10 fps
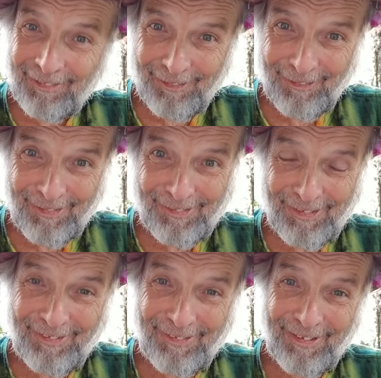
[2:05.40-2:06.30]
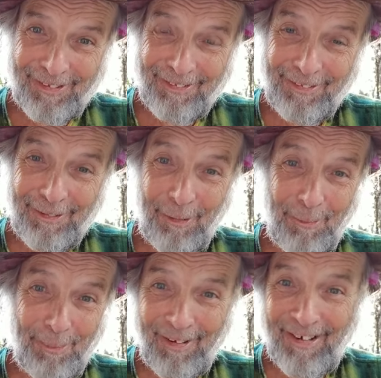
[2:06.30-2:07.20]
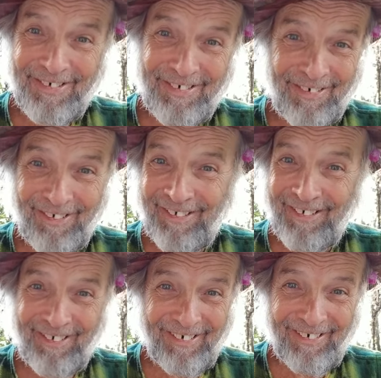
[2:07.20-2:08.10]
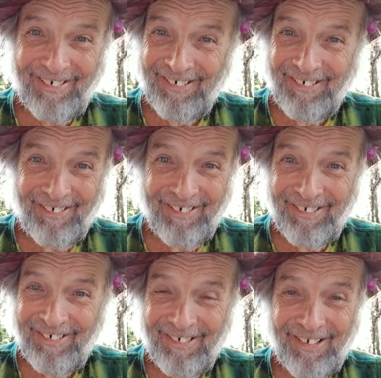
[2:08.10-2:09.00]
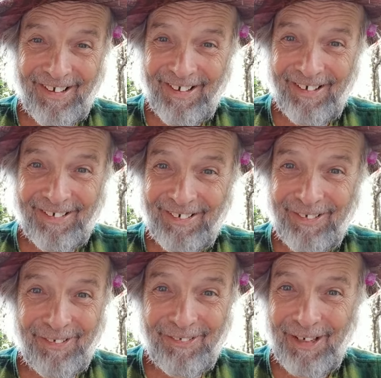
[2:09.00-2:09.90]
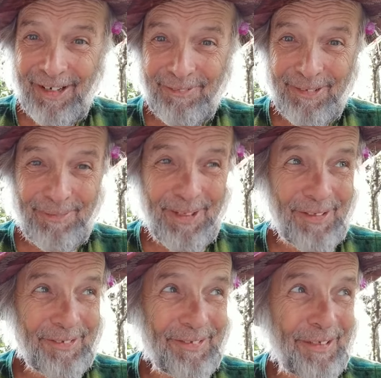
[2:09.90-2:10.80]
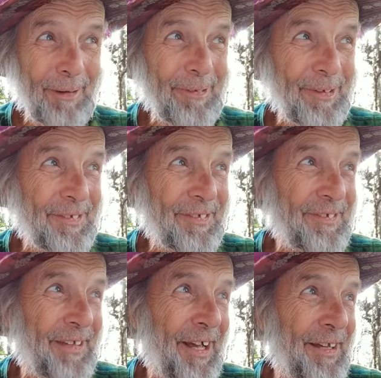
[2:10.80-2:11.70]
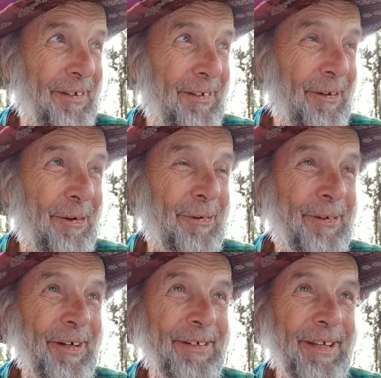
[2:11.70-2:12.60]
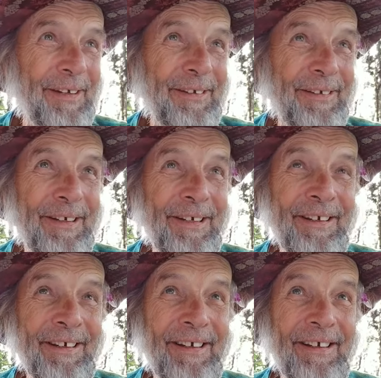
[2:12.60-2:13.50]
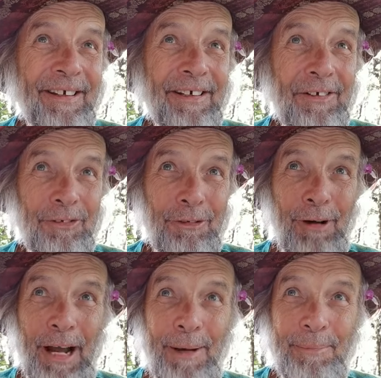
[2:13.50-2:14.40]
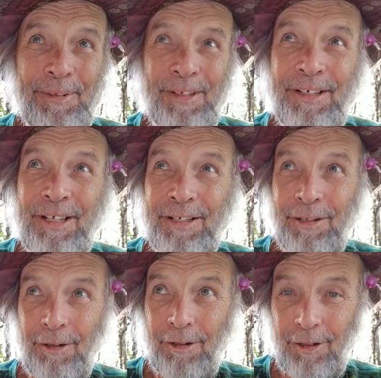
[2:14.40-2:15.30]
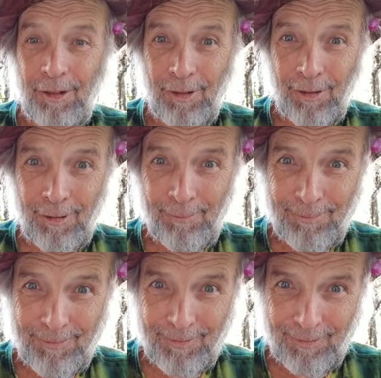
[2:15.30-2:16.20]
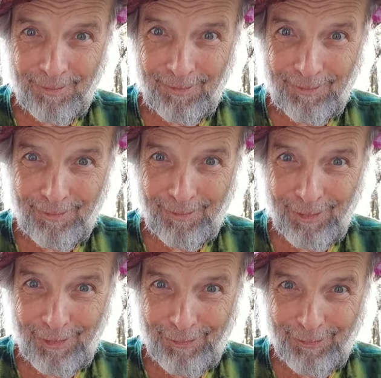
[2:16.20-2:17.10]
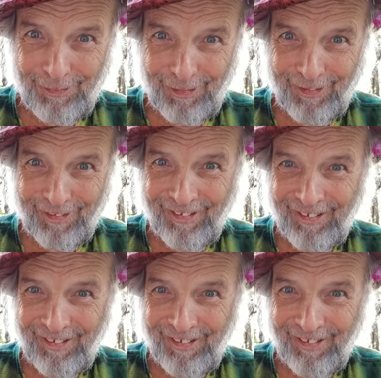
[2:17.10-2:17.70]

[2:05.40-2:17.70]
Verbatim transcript: no existence, no pressure. Oh, yeah. You don't have to be a separate, standalone identity trapped in an optical delusion